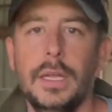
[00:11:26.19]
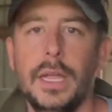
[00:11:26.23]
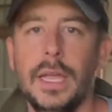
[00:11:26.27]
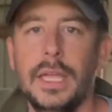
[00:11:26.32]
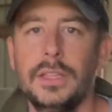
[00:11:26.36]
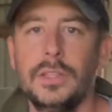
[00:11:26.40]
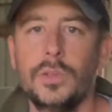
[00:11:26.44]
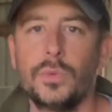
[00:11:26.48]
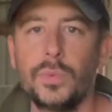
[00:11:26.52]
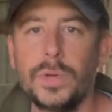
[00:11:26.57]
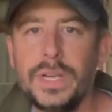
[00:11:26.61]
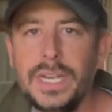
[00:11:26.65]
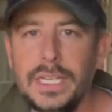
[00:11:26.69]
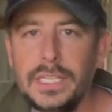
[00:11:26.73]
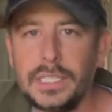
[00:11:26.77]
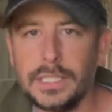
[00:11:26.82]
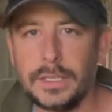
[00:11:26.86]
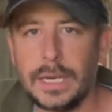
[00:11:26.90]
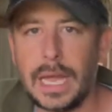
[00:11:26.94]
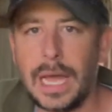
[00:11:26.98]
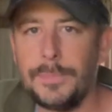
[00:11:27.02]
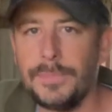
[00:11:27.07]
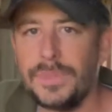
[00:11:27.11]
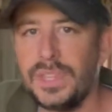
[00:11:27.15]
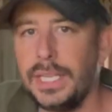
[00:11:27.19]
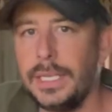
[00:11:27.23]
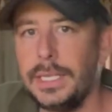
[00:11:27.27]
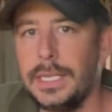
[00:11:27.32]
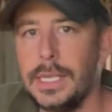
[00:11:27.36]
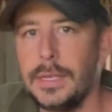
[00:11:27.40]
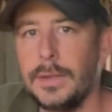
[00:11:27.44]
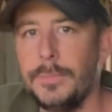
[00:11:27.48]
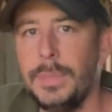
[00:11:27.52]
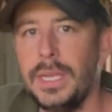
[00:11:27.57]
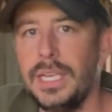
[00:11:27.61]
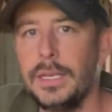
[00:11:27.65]
And the reason I'm
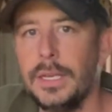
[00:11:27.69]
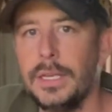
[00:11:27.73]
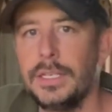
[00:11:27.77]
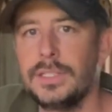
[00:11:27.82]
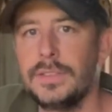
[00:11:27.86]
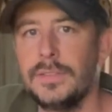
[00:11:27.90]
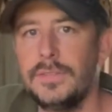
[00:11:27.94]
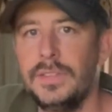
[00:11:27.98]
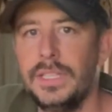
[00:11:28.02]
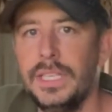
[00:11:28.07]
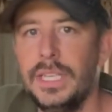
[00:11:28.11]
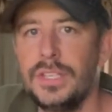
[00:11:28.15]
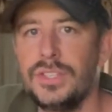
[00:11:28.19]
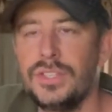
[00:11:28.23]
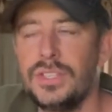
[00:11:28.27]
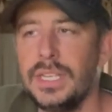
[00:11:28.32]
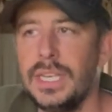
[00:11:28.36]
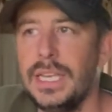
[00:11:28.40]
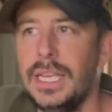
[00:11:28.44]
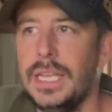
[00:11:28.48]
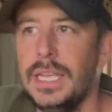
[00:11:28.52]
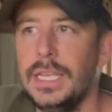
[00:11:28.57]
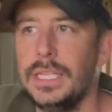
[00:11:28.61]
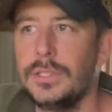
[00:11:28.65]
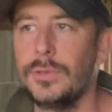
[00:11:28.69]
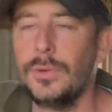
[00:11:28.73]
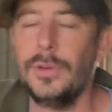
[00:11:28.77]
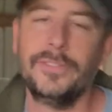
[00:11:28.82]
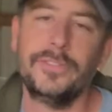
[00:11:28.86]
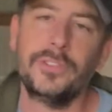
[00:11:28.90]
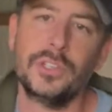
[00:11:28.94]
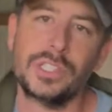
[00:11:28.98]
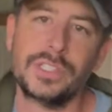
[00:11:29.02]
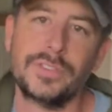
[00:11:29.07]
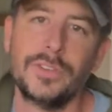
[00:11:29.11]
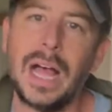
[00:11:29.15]
thinking because of this is, well,
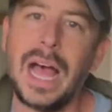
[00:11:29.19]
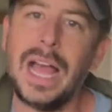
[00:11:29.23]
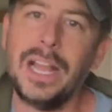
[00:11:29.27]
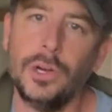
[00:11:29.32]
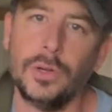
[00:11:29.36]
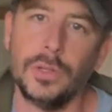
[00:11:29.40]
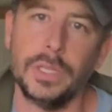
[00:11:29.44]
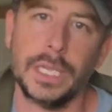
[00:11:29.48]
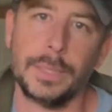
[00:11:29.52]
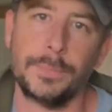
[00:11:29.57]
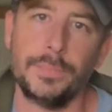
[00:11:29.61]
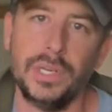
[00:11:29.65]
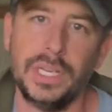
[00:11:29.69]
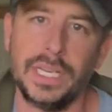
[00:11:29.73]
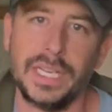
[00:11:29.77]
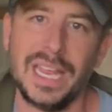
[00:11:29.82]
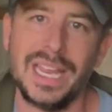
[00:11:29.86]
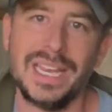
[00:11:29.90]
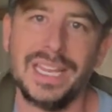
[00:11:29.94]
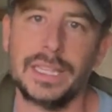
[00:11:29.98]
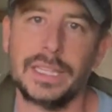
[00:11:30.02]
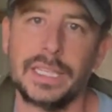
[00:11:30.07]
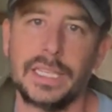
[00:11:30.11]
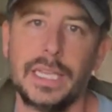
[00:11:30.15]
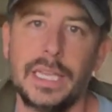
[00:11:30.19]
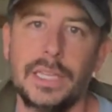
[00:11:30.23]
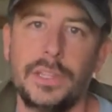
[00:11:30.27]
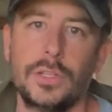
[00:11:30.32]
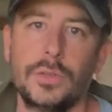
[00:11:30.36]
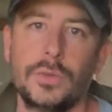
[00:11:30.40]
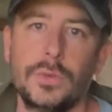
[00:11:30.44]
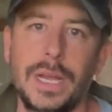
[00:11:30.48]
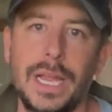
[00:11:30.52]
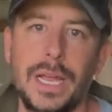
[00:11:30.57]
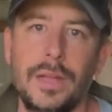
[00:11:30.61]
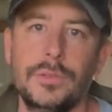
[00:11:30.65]
first of all, I don't like putting anything on
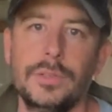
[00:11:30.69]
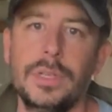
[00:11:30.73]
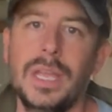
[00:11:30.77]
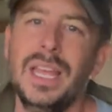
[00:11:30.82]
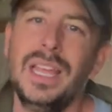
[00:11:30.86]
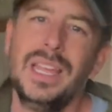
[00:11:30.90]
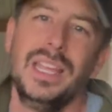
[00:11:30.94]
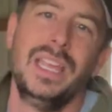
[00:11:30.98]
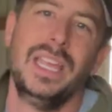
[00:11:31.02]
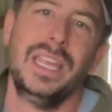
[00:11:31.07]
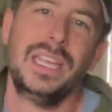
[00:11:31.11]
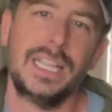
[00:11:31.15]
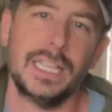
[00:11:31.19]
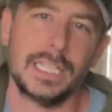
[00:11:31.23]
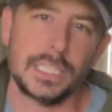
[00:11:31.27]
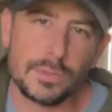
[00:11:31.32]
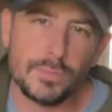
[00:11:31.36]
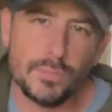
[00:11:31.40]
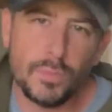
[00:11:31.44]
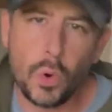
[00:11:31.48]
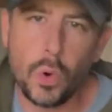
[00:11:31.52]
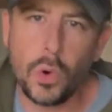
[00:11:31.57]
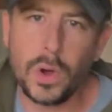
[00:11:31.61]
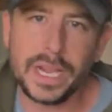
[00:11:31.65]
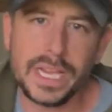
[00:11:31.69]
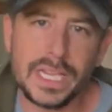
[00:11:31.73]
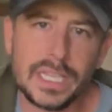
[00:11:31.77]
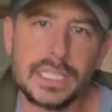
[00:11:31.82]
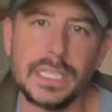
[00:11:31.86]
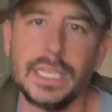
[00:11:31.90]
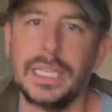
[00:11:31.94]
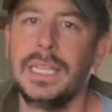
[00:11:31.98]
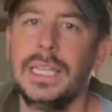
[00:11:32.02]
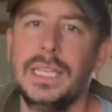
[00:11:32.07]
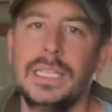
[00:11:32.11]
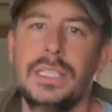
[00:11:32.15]
the ground. It gets
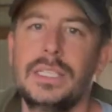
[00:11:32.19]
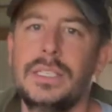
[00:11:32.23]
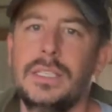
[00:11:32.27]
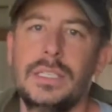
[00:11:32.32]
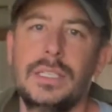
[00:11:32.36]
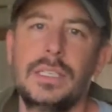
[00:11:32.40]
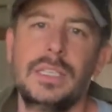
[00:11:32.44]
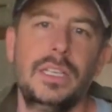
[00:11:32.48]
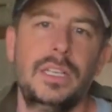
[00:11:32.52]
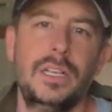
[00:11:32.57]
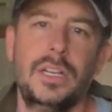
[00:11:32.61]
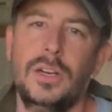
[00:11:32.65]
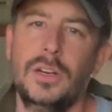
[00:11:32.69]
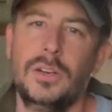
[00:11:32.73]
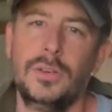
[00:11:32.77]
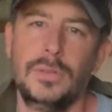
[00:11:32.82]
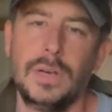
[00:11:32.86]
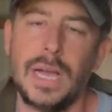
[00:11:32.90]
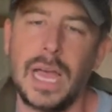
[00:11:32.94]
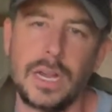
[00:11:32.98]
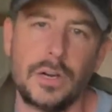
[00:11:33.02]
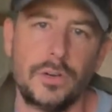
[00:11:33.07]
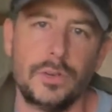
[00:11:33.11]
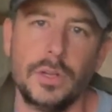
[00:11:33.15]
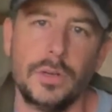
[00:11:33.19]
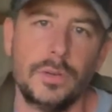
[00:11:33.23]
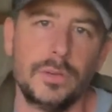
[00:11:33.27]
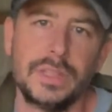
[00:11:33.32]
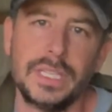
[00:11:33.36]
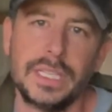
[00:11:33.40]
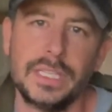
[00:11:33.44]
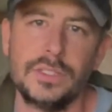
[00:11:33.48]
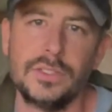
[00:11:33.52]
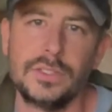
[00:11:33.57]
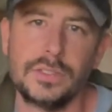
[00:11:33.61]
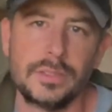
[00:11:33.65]
moist, it gets, I don't know,
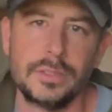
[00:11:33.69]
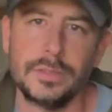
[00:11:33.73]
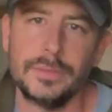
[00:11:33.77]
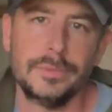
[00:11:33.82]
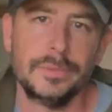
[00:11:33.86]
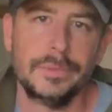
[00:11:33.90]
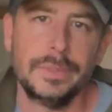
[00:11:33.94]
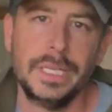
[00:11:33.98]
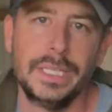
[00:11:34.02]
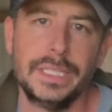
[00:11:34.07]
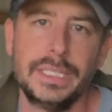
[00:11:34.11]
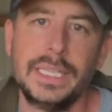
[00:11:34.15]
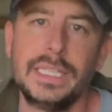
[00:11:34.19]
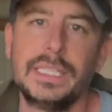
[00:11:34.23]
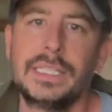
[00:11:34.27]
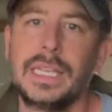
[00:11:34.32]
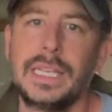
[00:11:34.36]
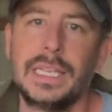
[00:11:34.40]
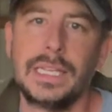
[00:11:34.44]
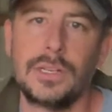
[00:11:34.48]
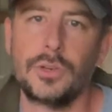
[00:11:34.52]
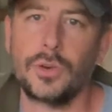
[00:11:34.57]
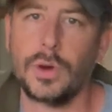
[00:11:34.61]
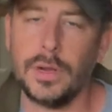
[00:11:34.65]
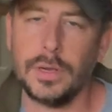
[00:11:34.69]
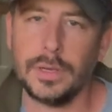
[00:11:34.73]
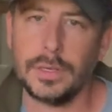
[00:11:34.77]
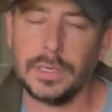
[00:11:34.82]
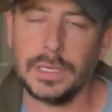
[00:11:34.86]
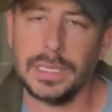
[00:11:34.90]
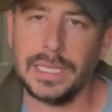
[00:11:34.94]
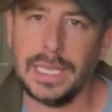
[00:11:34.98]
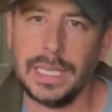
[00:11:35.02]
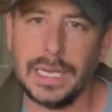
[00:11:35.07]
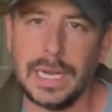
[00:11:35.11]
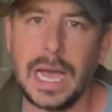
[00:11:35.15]
things can
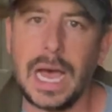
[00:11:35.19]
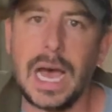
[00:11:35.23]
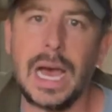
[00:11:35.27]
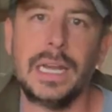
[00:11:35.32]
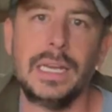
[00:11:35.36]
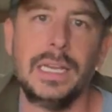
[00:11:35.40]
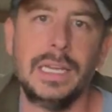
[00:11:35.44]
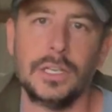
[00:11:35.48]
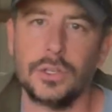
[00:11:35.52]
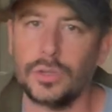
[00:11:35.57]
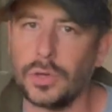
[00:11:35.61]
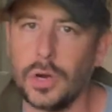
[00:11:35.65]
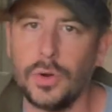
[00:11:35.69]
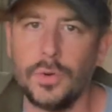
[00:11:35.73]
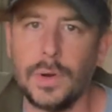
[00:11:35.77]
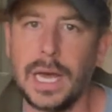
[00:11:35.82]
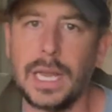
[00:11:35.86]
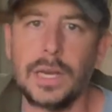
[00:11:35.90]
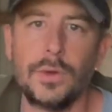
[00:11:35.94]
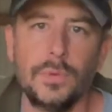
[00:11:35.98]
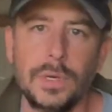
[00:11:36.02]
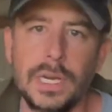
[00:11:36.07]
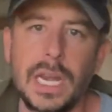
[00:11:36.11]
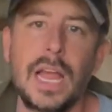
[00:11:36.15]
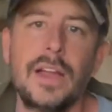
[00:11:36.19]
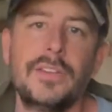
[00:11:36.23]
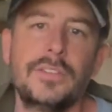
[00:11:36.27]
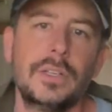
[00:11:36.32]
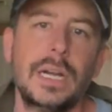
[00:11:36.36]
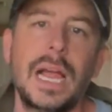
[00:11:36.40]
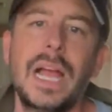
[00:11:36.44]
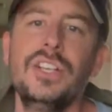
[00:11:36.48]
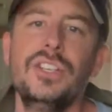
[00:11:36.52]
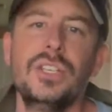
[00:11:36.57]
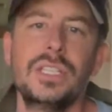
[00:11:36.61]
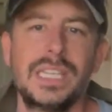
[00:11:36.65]
get on it, grow on it,
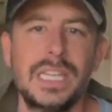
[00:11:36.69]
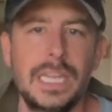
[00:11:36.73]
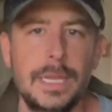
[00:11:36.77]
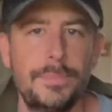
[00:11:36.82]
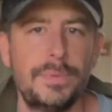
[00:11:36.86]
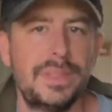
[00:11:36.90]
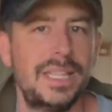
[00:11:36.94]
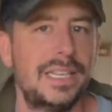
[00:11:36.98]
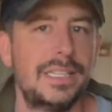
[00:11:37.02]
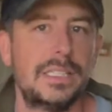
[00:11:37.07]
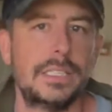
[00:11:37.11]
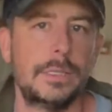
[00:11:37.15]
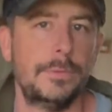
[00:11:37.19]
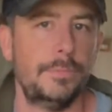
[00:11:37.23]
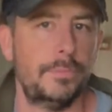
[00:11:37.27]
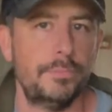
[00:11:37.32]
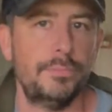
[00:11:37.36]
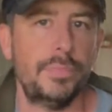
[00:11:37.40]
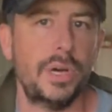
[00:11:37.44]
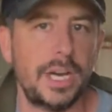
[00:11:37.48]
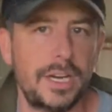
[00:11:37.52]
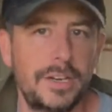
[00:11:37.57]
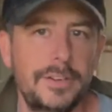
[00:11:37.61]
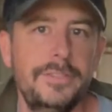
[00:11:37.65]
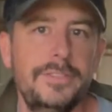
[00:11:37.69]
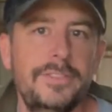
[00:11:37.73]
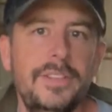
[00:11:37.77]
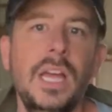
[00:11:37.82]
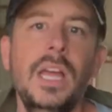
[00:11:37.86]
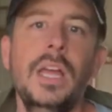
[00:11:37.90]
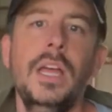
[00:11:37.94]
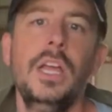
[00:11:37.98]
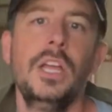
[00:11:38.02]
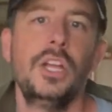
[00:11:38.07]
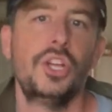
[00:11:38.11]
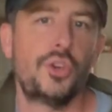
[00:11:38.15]
whatever. I just keep things above
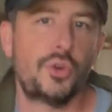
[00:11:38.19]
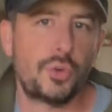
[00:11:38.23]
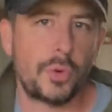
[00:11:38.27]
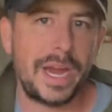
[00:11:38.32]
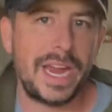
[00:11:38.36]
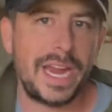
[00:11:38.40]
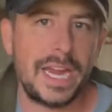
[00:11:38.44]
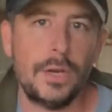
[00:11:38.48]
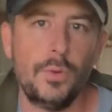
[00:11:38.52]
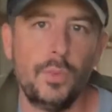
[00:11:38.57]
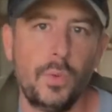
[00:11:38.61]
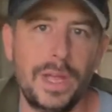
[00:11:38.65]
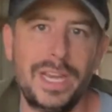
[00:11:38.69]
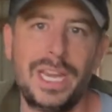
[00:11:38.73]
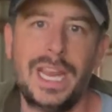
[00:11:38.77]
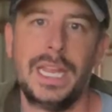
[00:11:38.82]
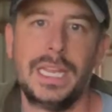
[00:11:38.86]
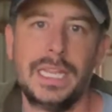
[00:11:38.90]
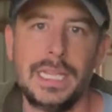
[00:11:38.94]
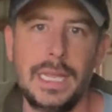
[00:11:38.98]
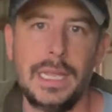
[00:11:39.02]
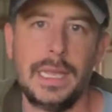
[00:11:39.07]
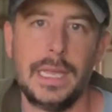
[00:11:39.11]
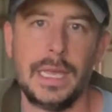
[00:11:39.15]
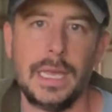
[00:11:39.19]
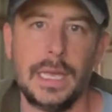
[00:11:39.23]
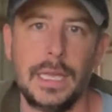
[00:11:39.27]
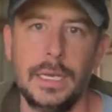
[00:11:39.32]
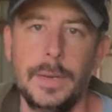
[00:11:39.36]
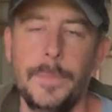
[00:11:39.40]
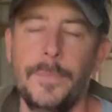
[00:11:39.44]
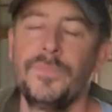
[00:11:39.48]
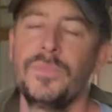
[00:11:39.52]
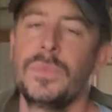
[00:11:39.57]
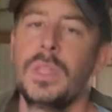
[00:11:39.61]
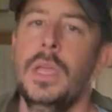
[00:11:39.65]
grade when I
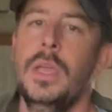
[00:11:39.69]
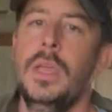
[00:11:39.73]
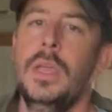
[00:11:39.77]
can.